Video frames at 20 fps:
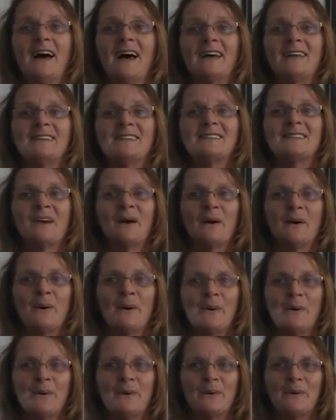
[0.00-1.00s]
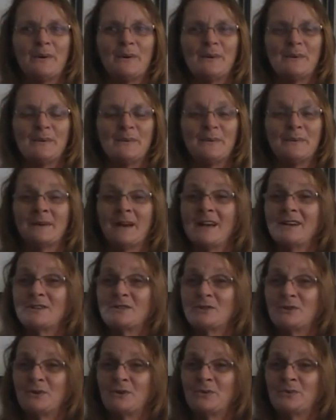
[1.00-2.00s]
So we're not
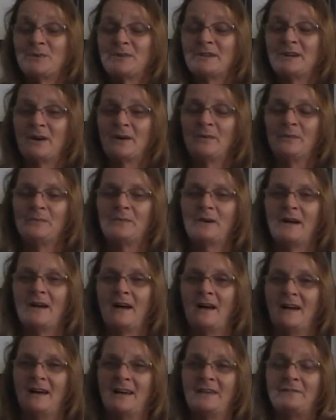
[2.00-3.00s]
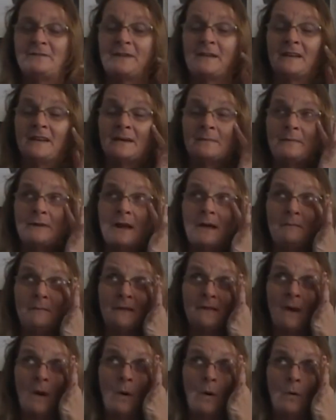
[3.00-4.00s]
sure, you know, if it'll
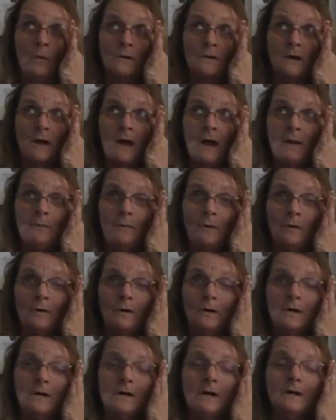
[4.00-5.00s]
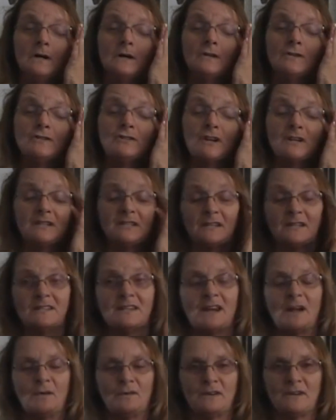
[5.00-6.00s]
be the whole time or just
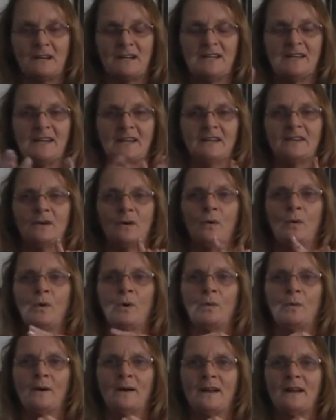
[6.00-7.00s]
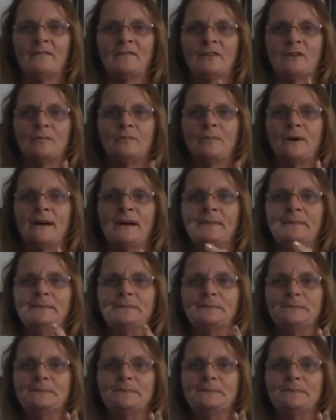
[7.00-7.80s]
until needed or whatever. But